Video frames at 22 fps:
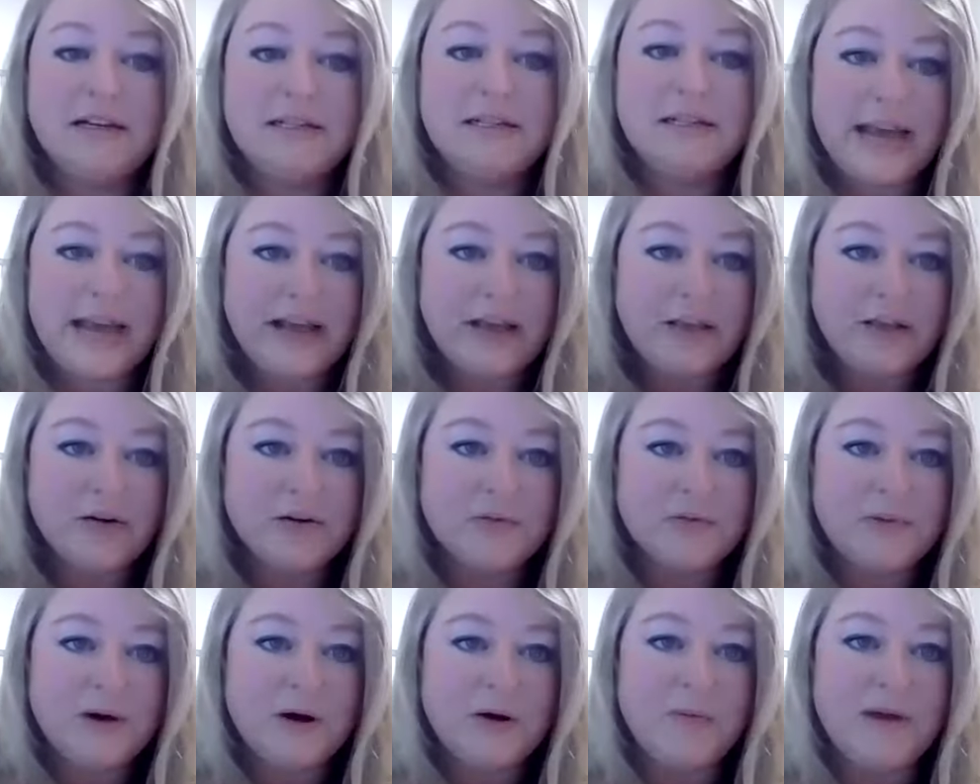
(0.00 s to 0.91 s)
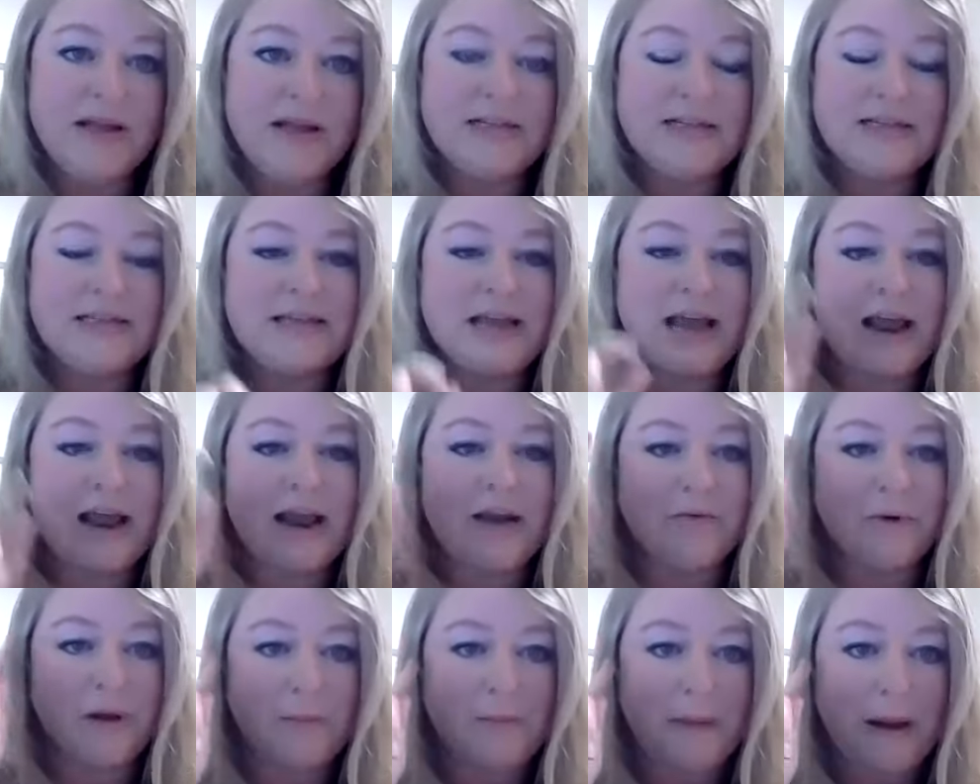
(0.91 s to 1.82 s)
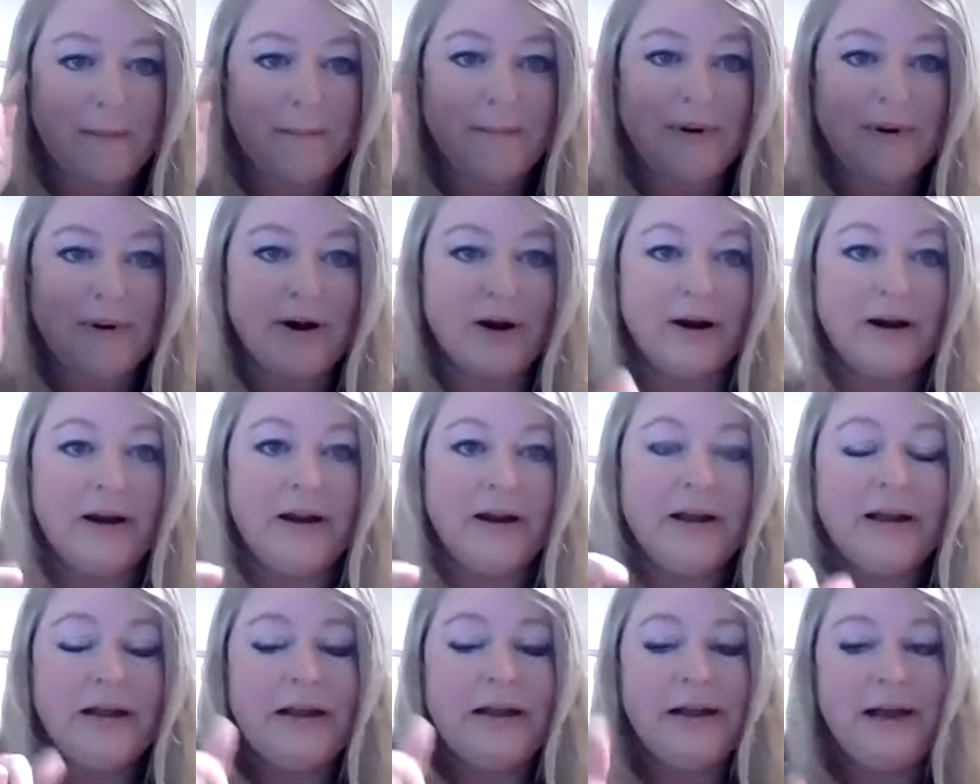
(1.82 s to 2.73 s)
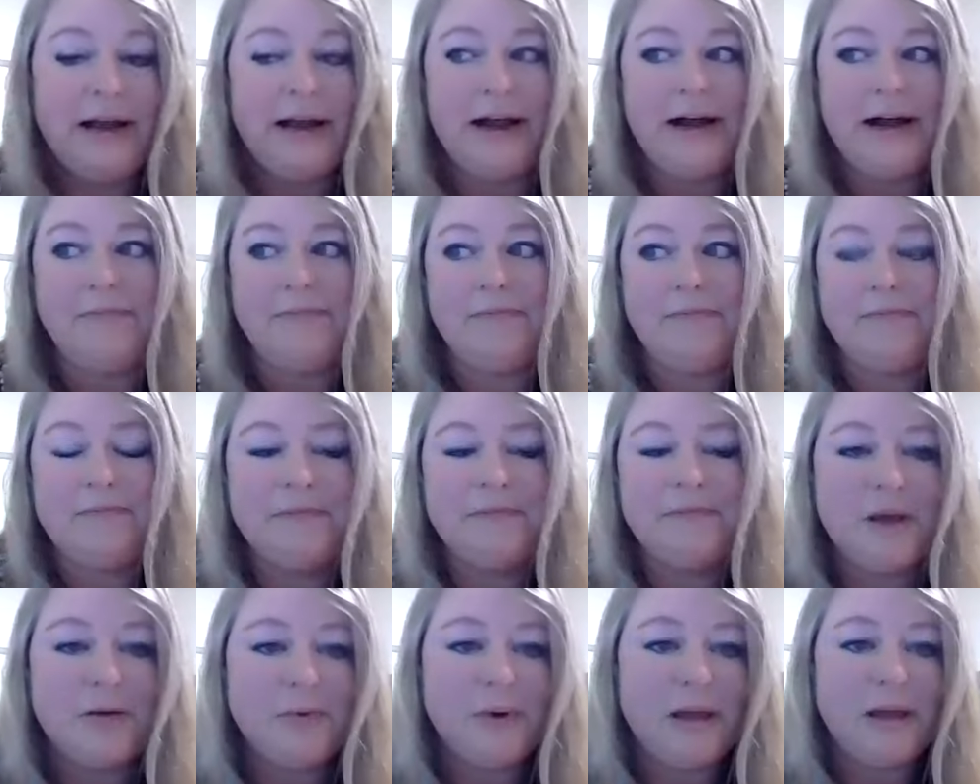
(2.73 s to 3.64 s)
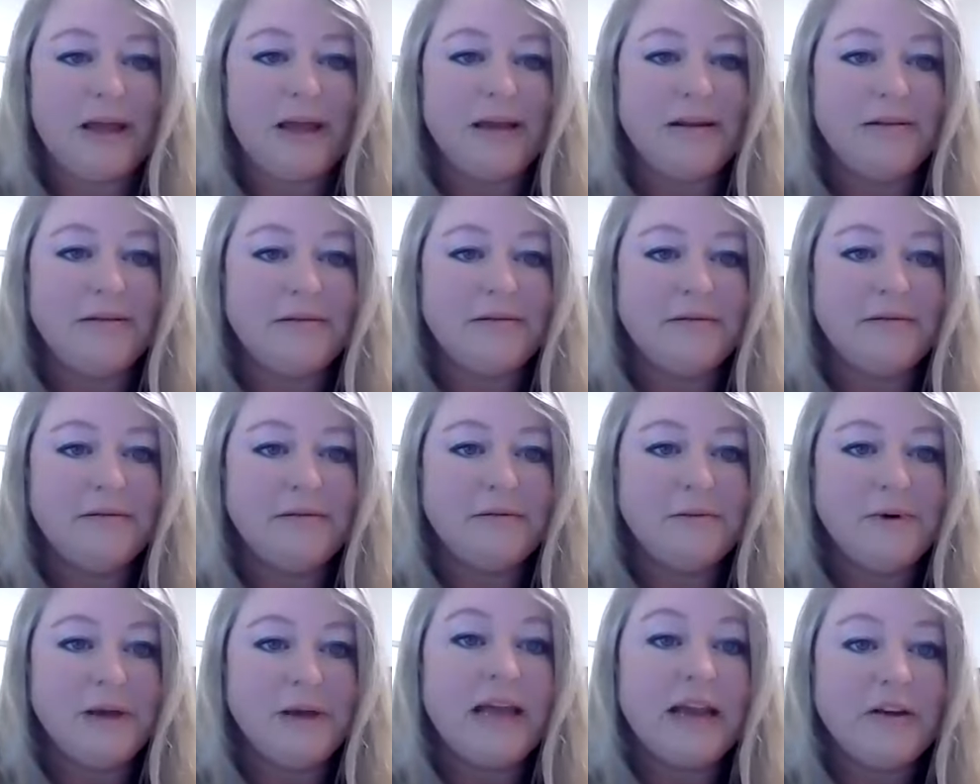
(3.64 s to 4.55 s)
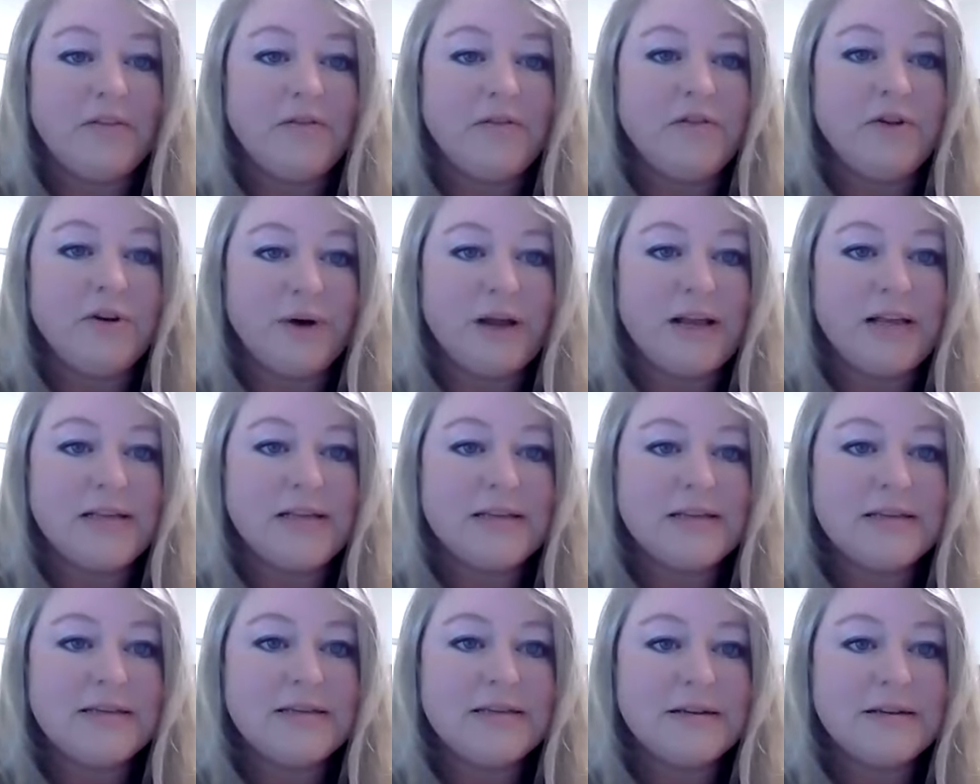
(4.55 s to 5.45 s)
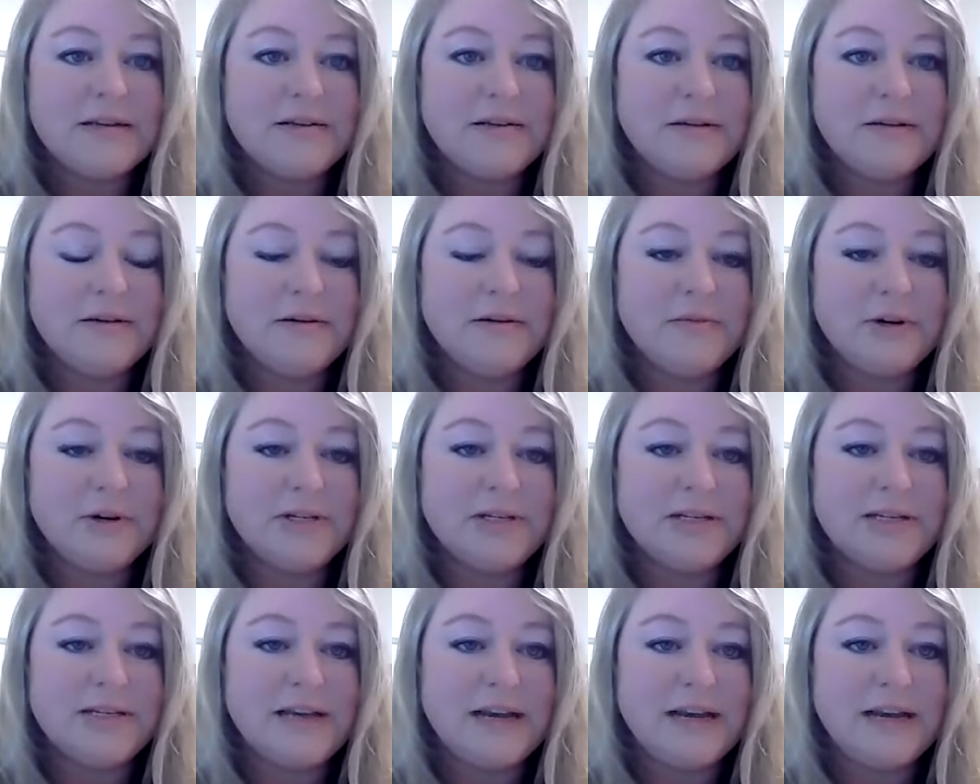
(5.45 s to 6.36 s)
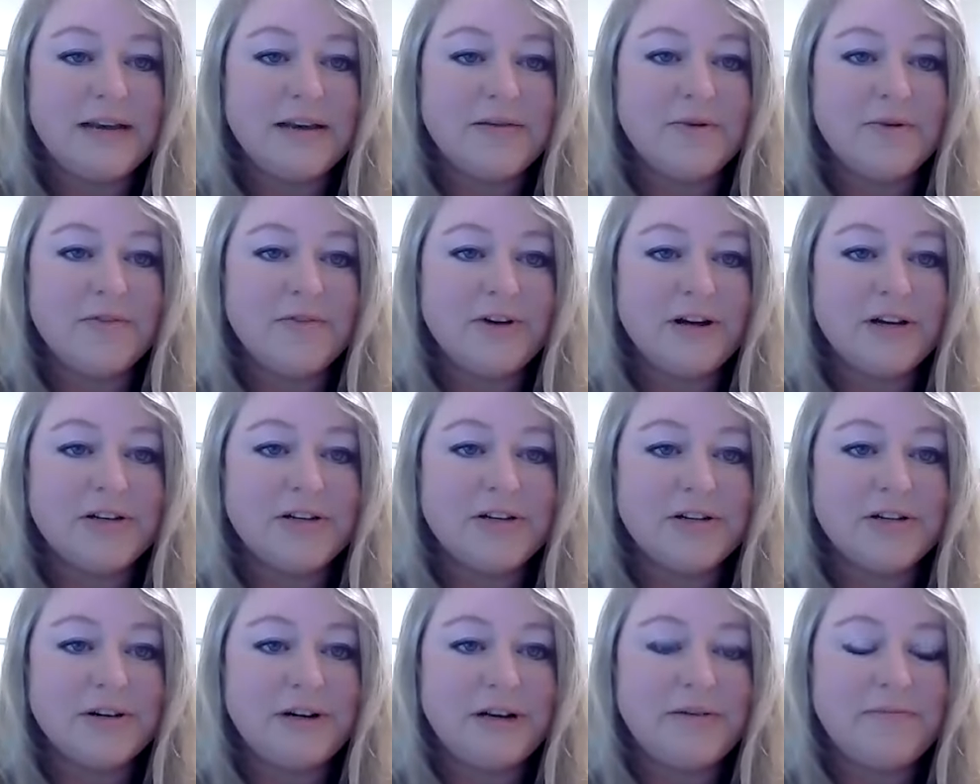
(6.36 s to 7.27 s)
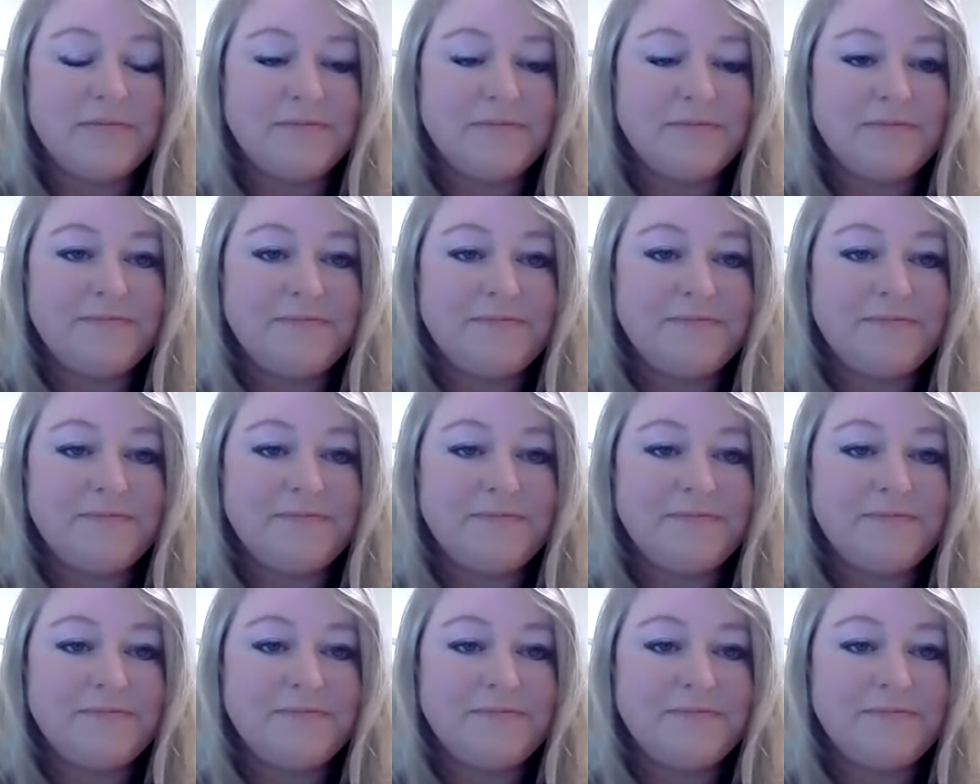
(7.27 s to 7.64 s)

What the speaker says: take those moments and remember that we can influence more sustained professional learning.